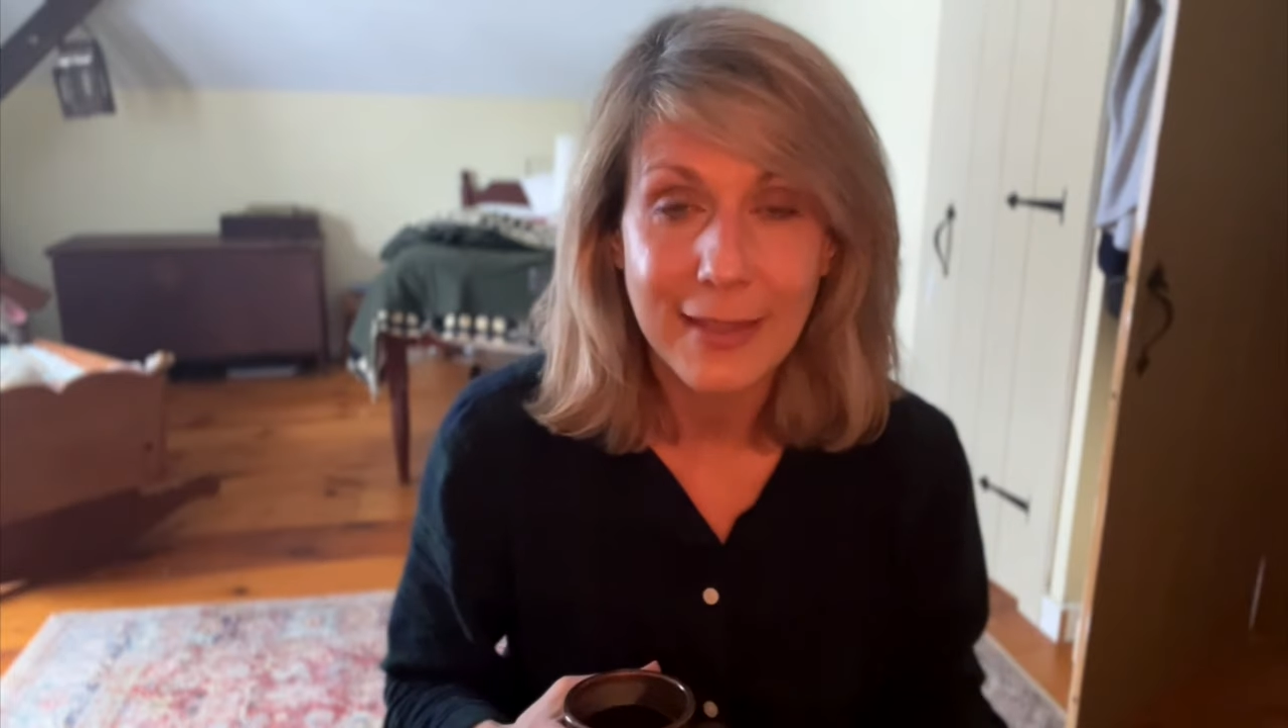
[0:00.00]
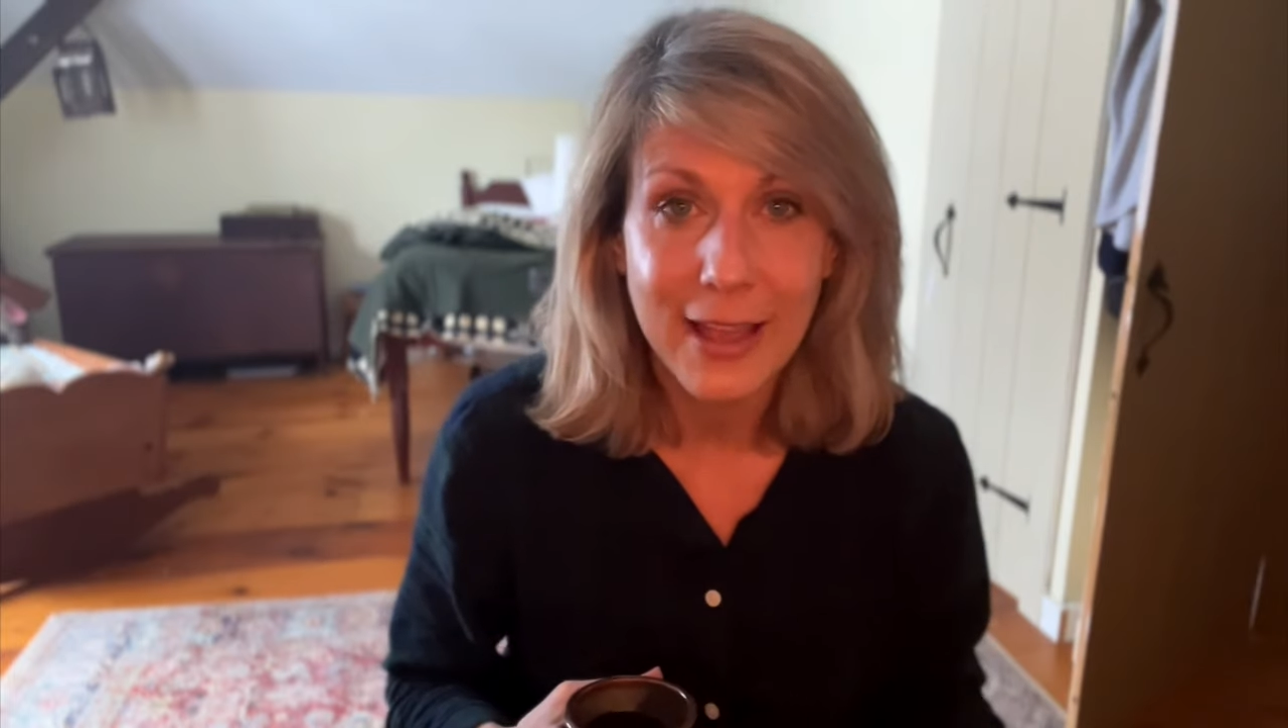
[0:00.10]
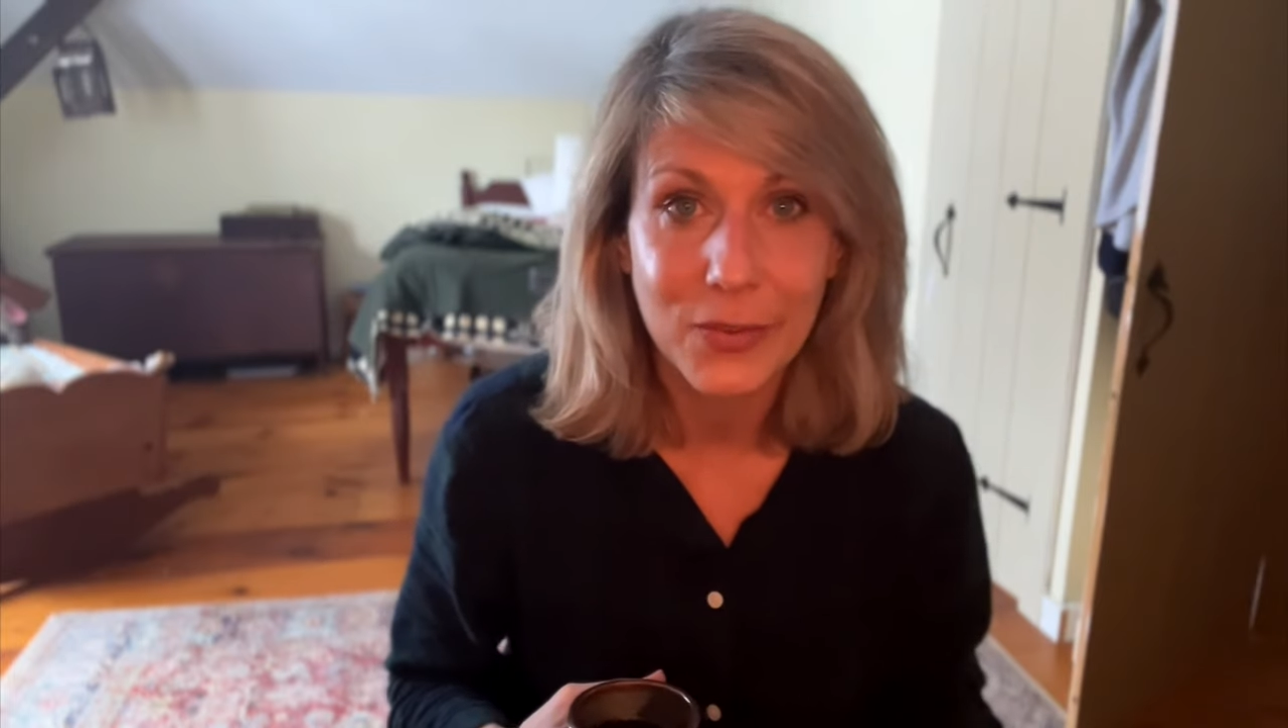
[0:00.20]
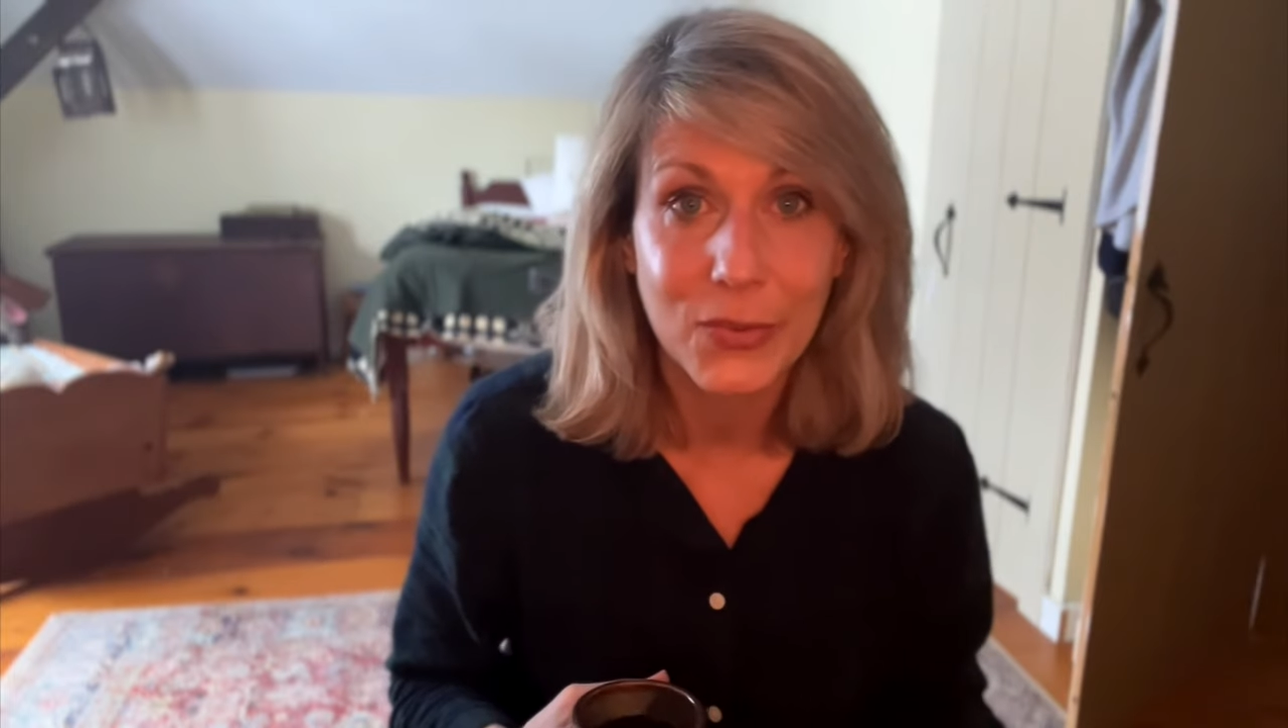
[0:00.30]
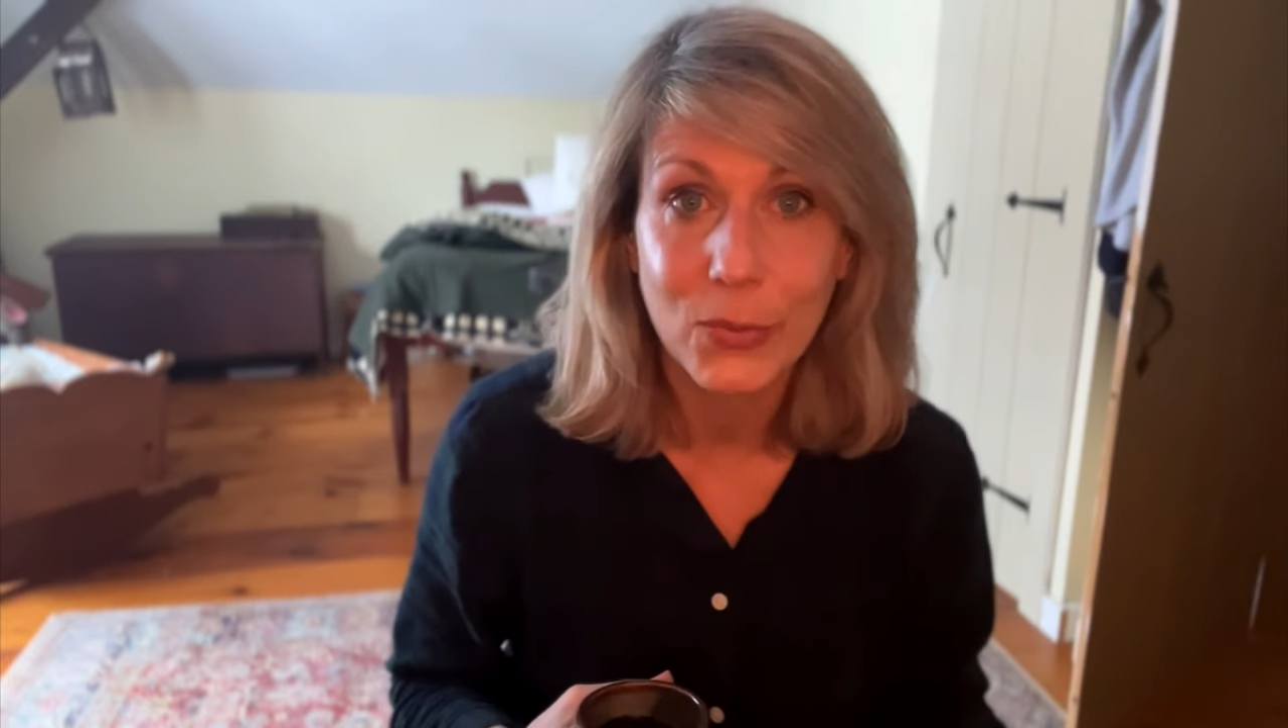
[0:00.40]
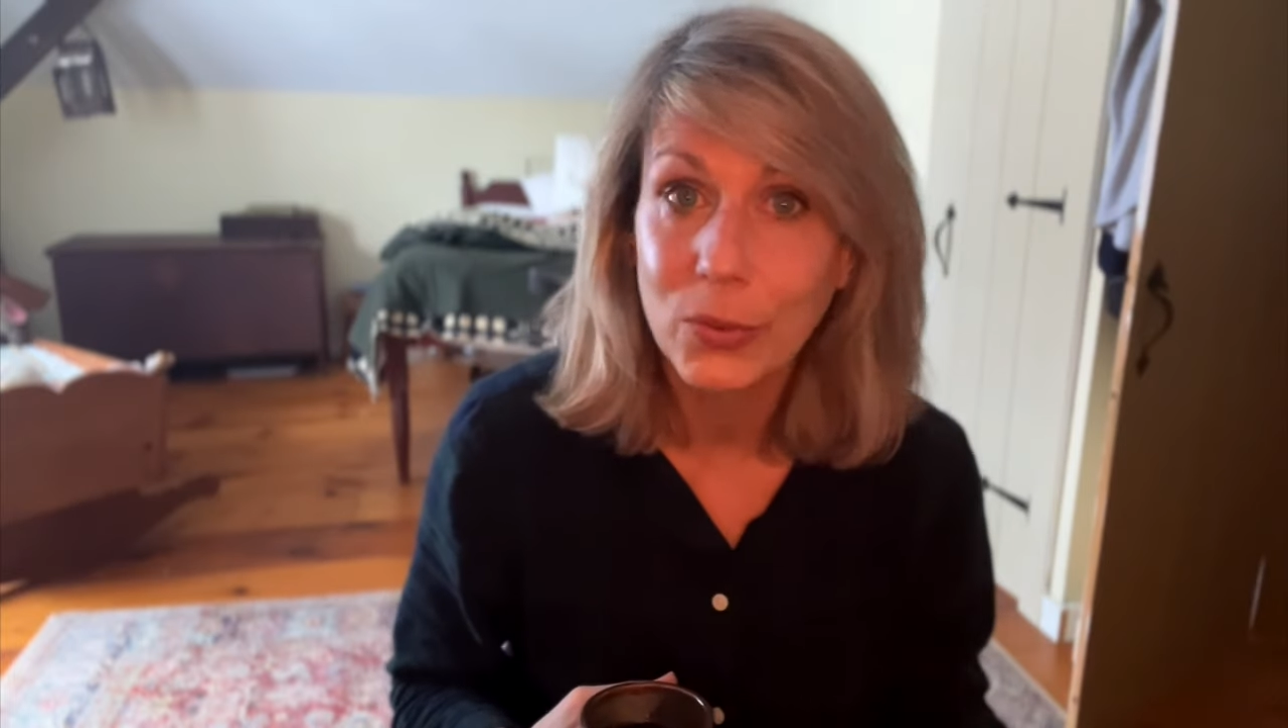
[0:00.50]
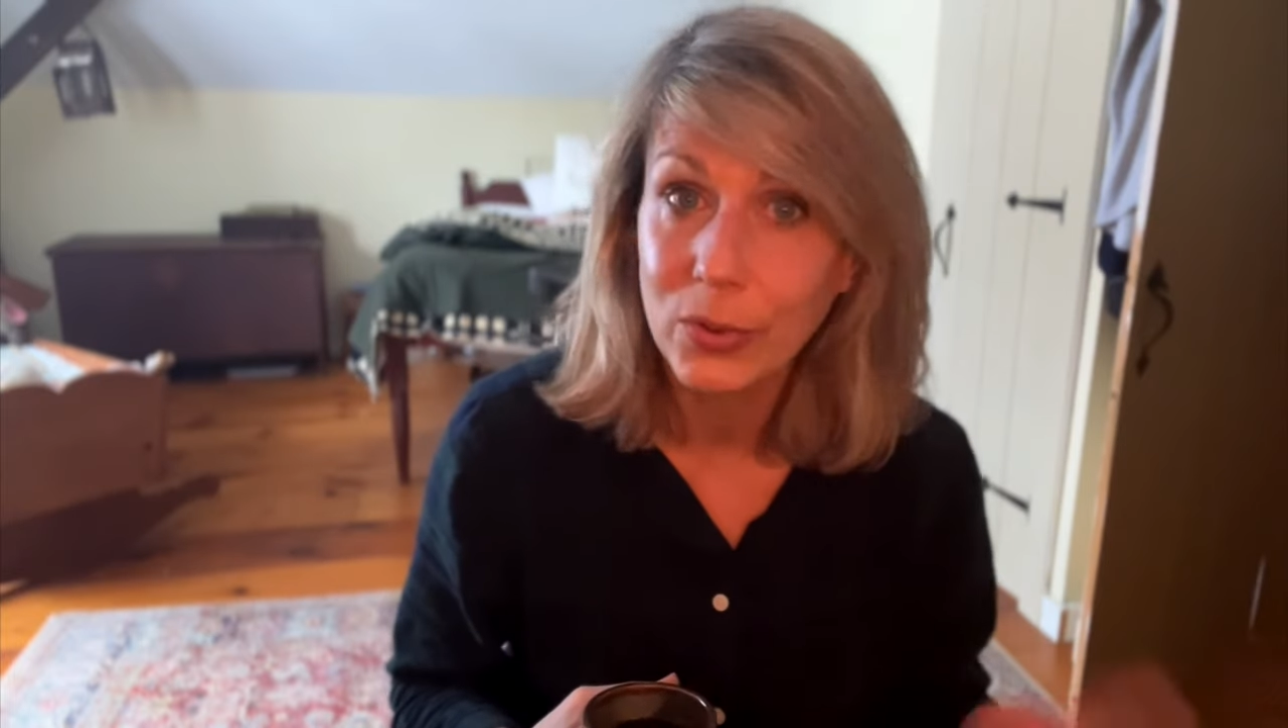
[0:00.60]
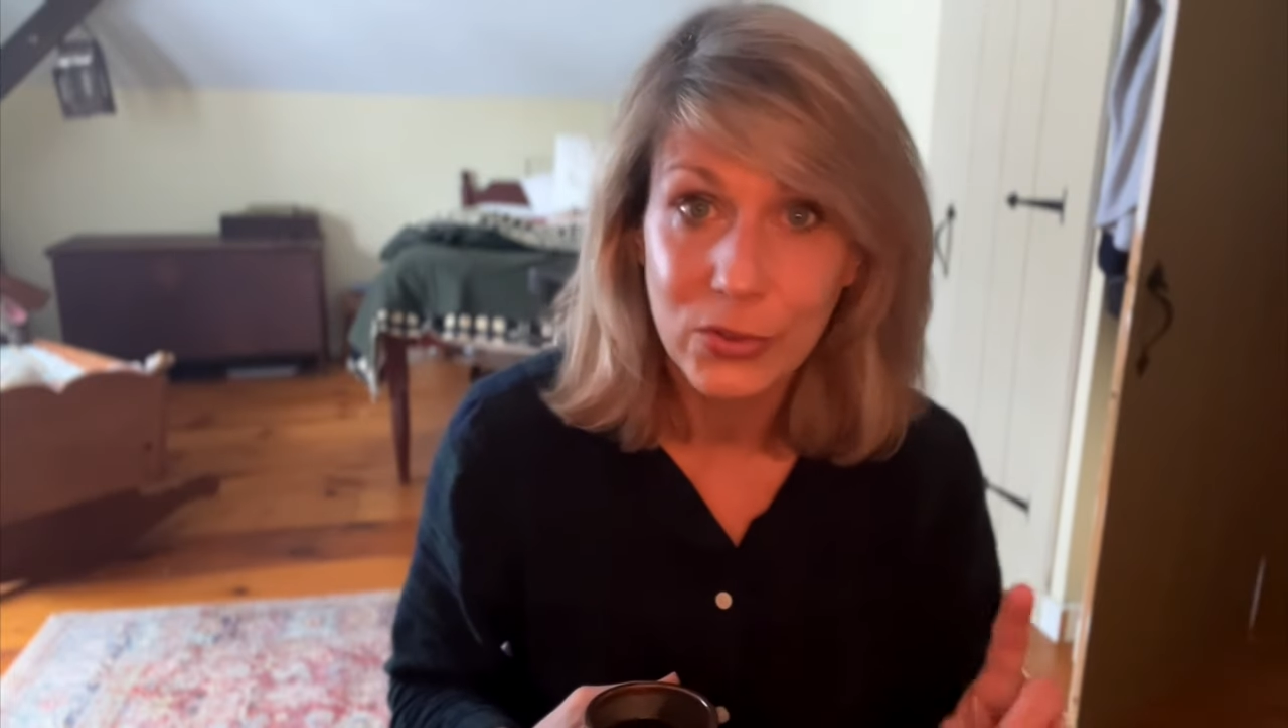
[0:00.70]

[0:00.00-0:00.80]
out of school